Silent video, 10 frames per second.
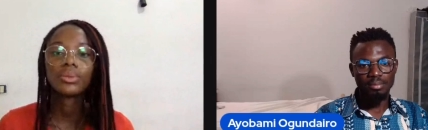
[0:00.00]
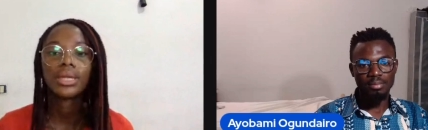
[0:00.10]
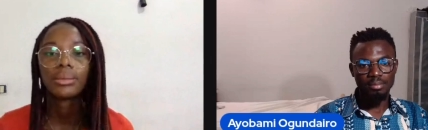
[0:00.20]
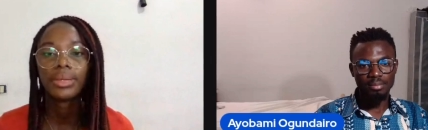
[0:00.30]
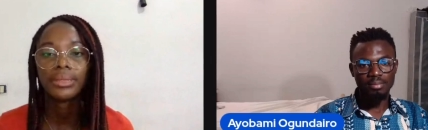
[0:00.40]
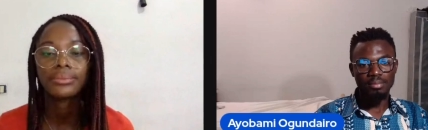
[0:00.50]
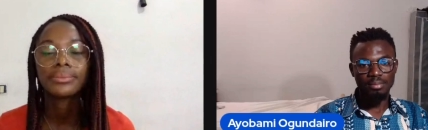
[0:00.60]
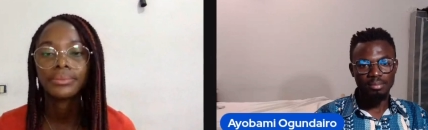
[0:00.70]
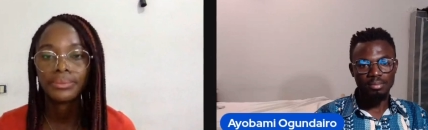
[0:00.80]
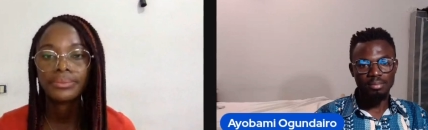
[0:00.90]
Speaker 1: they come in?
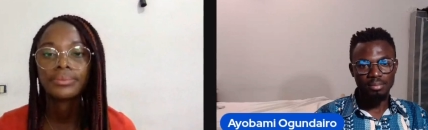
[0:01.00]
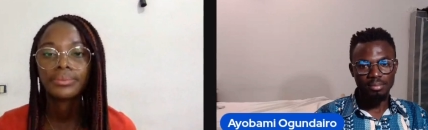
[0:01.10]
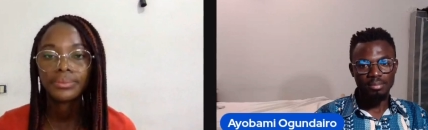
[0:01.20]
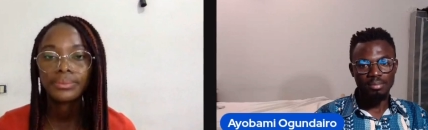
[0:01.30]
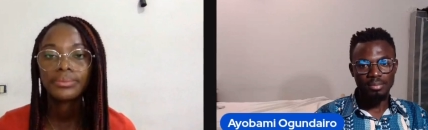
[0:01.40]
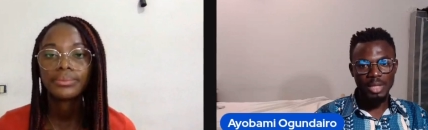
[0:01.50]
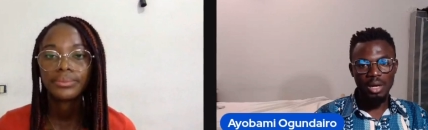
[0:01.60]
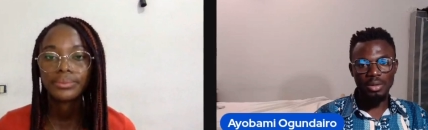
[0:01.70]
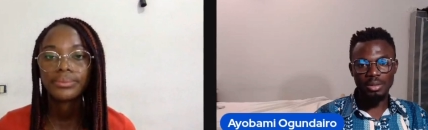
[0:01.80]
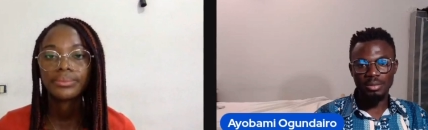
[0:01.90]

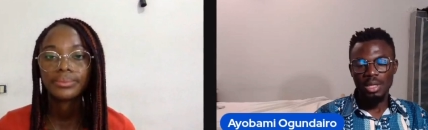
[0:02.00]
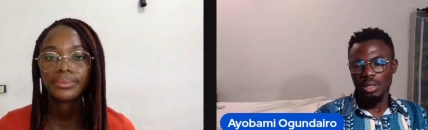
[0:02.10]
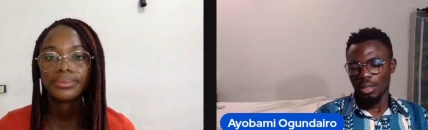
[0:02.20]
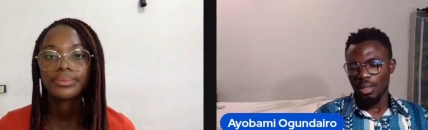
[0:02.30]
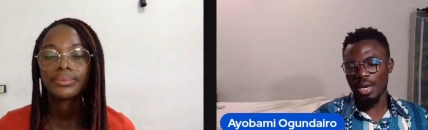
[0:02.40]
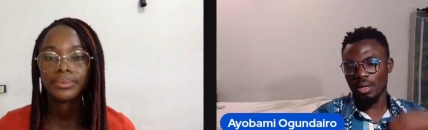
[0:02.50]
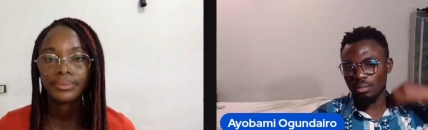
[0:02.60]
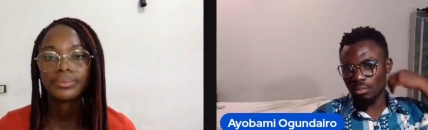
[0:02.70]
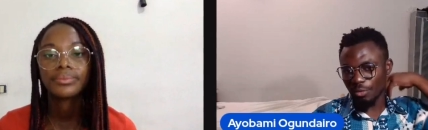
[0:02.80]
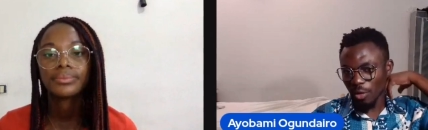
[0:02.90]
Speaker 2: Okay.
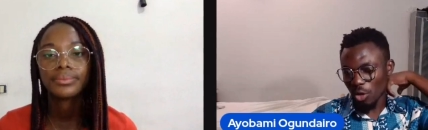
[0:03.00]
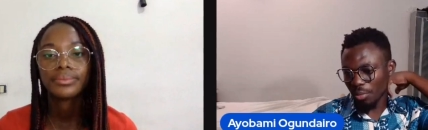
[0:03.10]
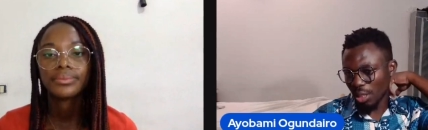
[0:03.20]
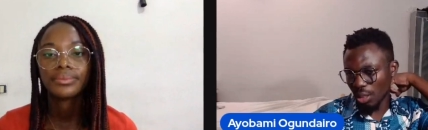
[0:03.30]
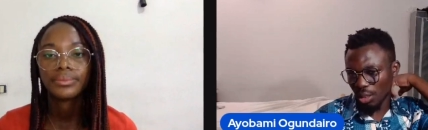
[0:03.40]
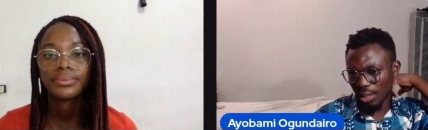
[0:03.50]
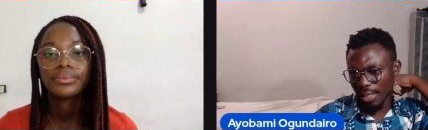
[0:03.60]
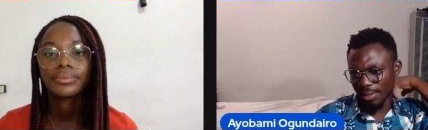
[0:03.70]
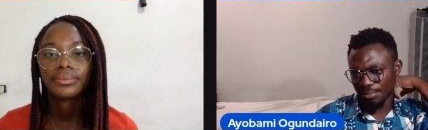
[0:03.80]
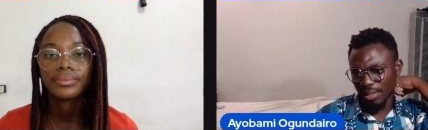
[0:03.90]
Yeah, before coming in,
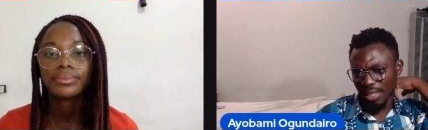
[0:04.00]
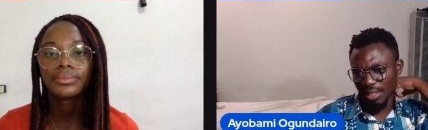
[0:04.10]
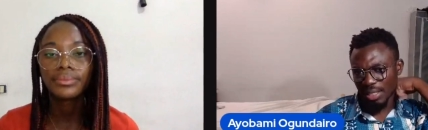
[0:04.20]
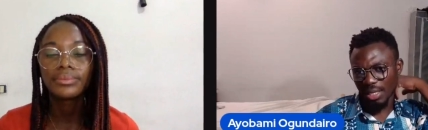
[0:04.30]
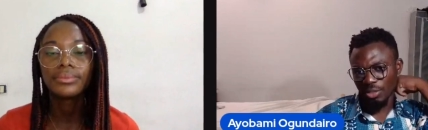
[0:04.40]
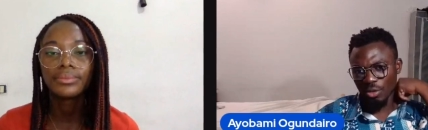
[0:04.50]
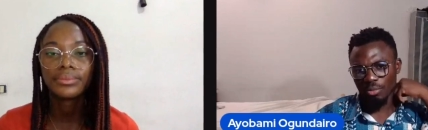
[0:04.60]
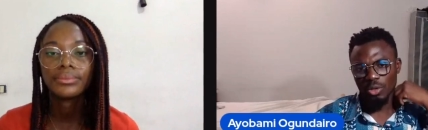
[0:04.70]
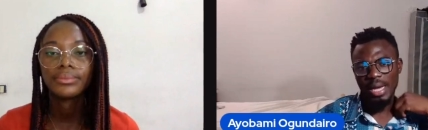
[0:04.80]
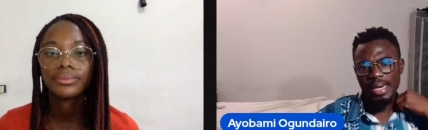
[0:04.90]
um, they can take
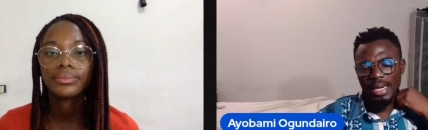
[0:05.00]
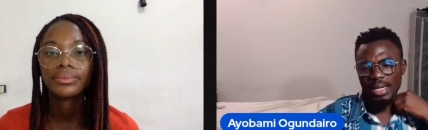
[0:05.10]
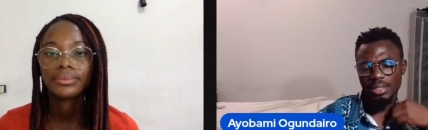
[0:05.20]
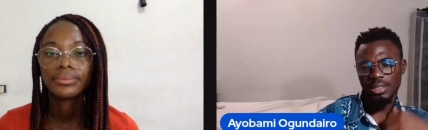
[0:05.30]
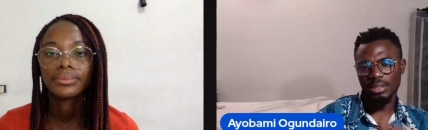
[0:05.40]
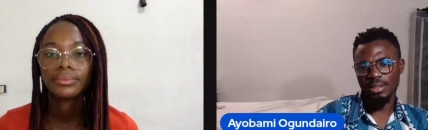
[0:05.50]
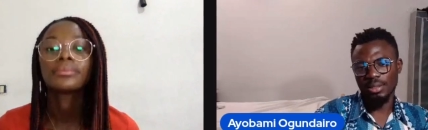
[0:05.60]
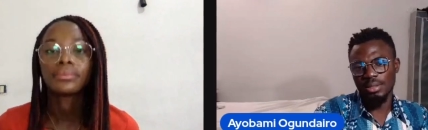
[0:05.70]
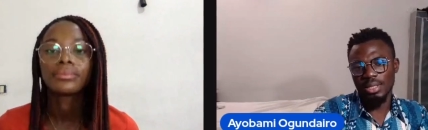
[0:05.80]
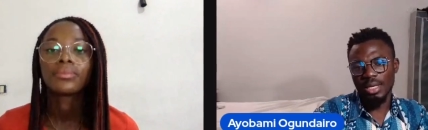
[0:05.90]
some online classes.
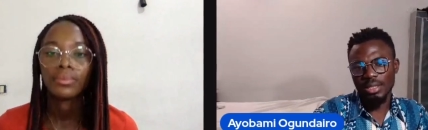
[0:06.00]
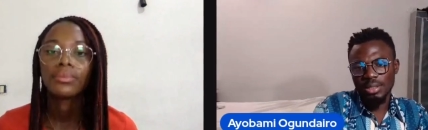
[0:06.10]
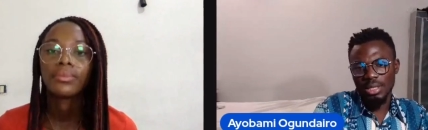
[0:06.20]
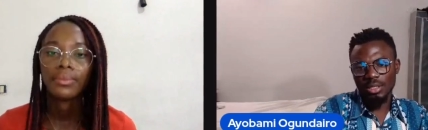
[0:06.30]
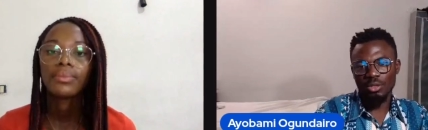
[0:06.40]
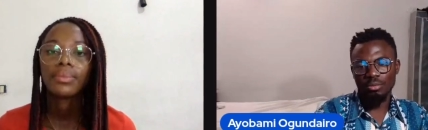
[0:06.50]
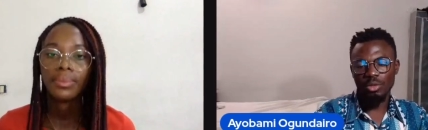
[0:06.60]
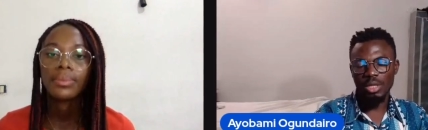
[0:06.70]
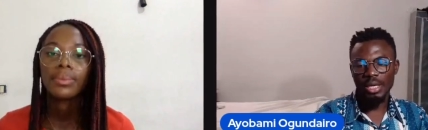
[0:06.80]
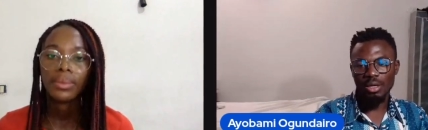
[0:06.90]
They can take some
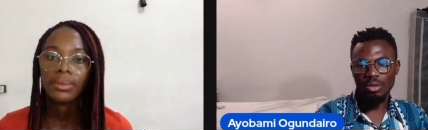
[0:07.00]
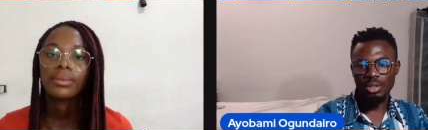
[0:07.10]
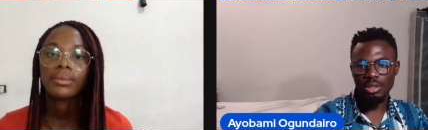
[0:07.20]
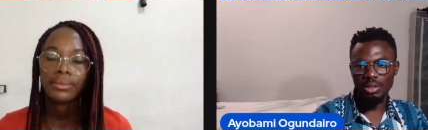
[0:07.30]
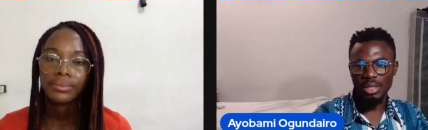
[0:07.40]
online courses